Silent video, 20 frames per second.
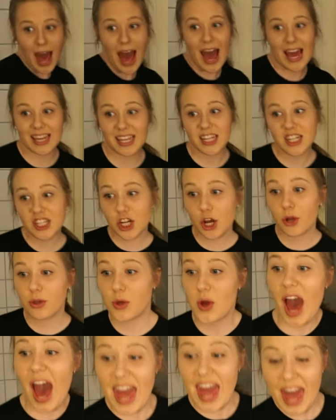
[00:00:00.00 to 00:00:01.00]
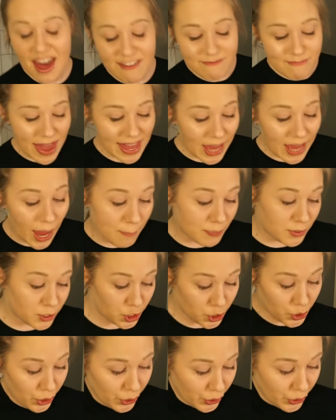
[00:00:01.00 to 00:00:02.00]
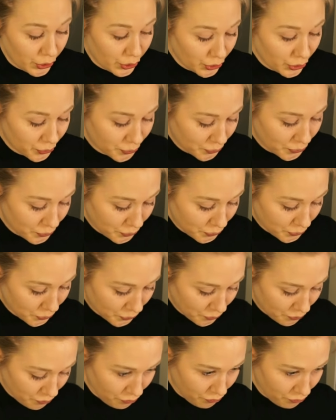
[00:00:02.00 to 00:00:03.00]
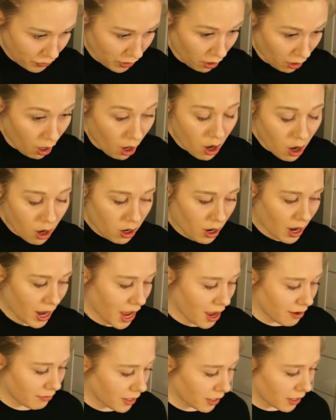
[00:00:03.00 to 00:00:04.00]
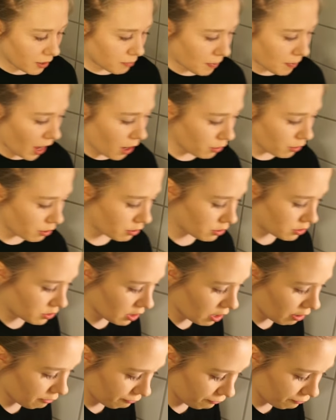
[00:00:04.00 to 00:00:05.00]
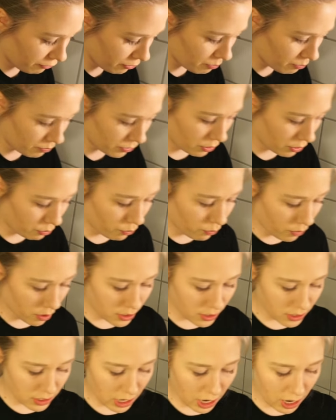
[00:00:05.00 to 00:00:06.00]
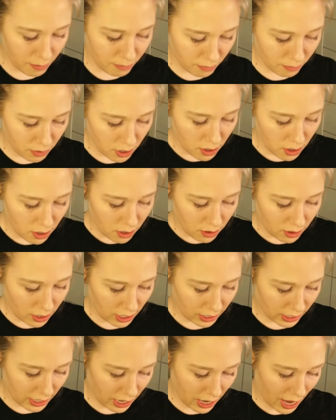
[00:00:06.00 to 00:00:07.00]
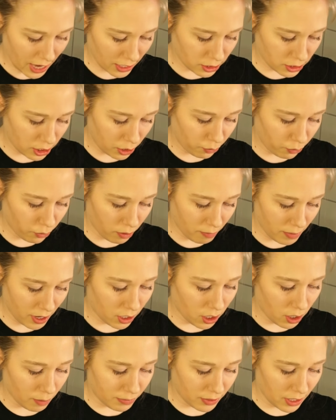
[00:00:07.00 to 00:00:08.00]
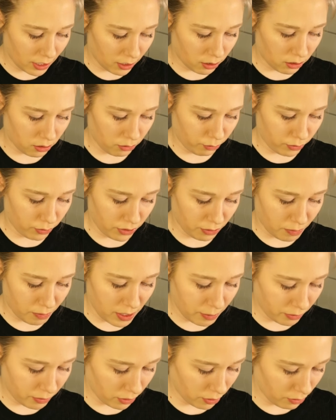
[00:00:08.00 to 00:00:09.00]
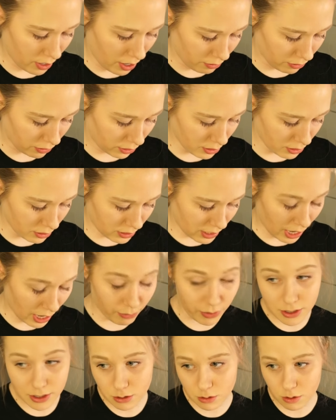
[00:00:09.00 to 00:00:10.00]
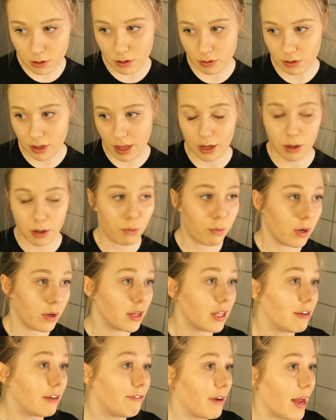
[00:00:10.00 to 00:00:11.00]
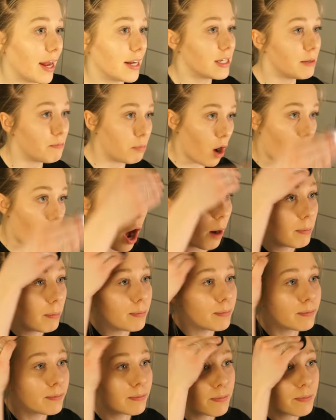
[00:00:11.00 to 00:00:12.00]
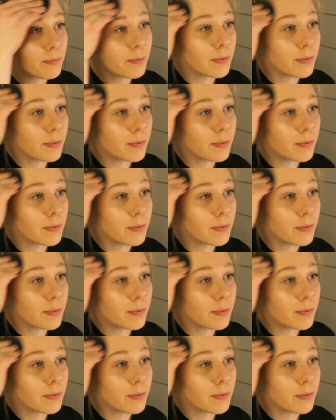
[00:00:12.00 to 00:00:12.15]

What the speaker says: I can show you, I have makeup too. I have like powder stuff from the one time like I actually wore makeup like with people around, cause I went to like a really fancy prom.